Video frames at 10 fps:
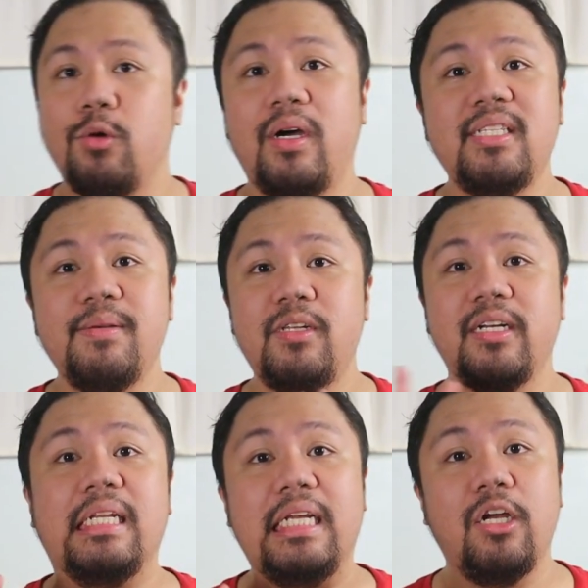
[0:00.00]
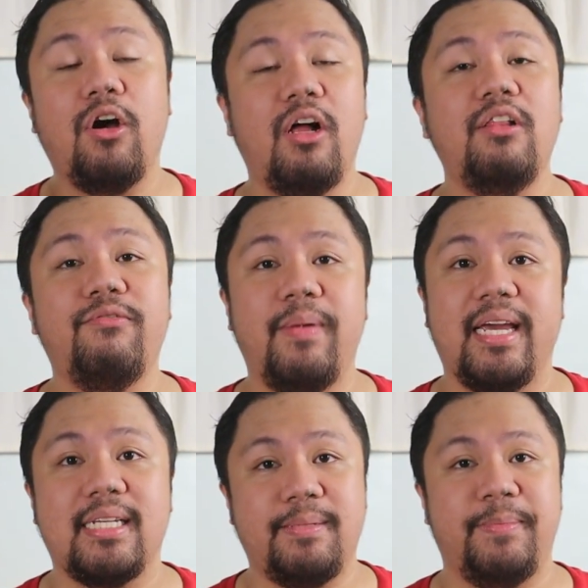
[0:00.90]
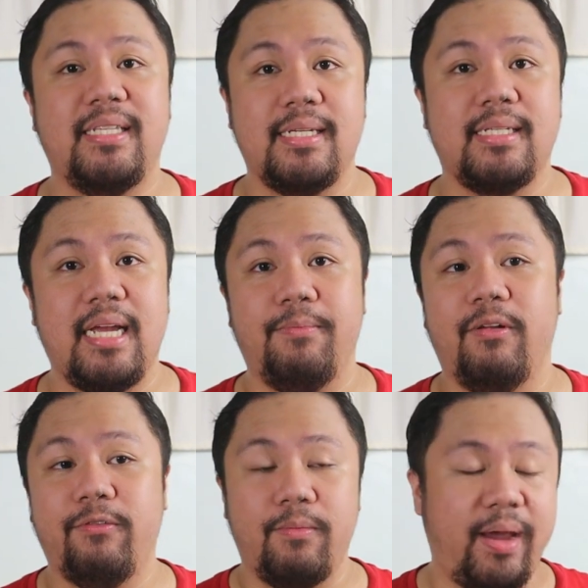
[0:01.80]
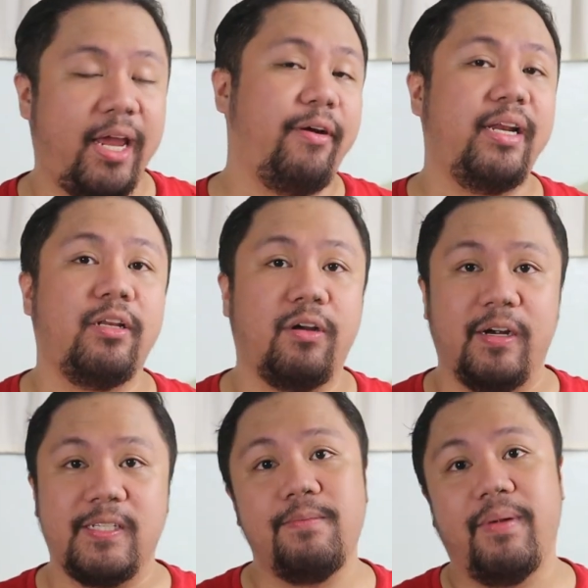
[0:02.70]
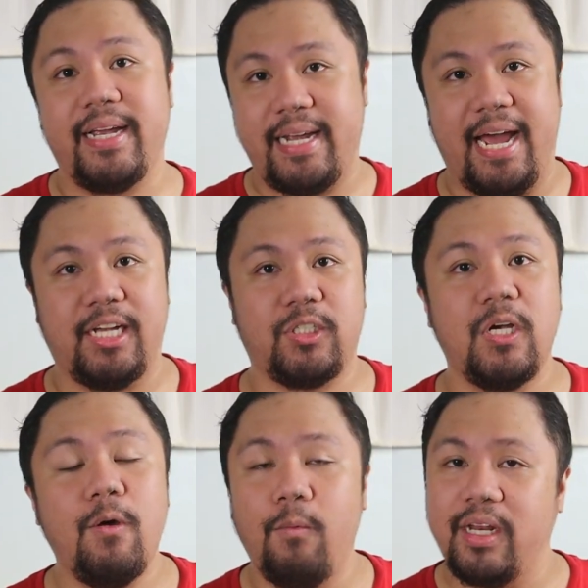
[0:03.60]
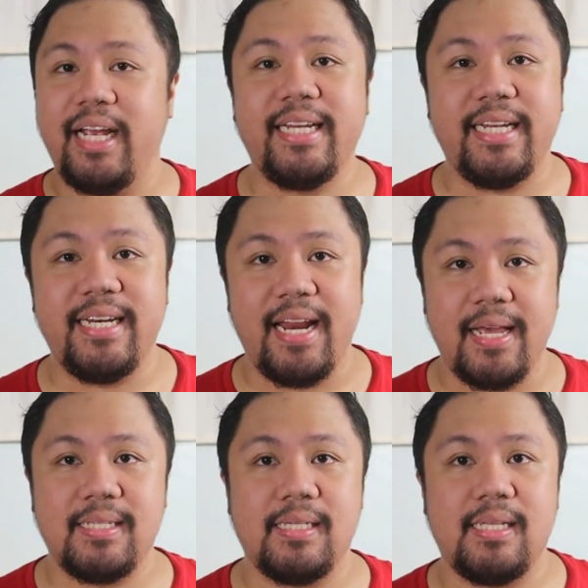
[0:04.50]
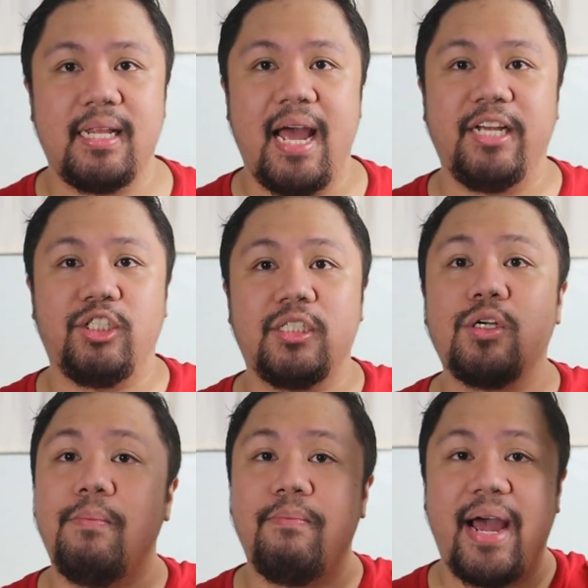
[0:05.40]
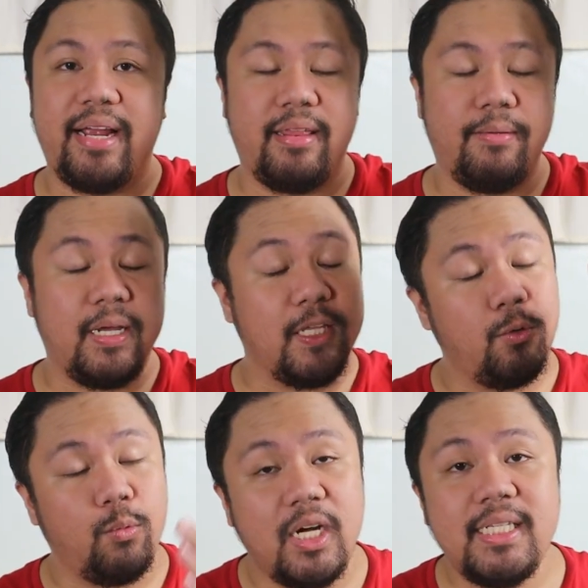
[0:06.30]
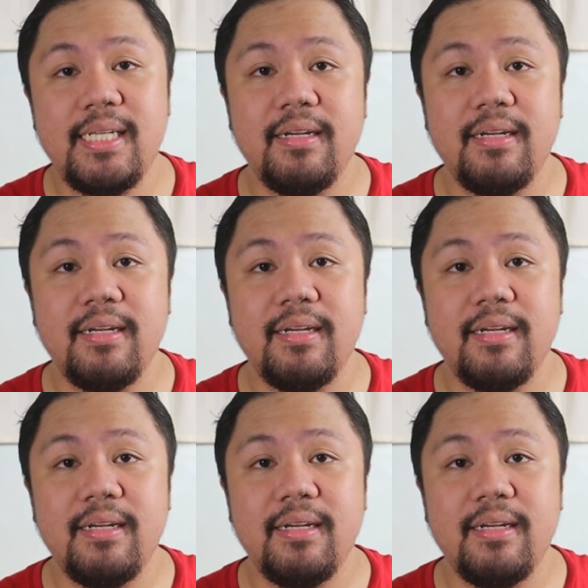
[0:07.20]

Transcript: So once I'm done cleaning all of my expenses table from my credit cards and my cash, what I did next is that I just combined them into one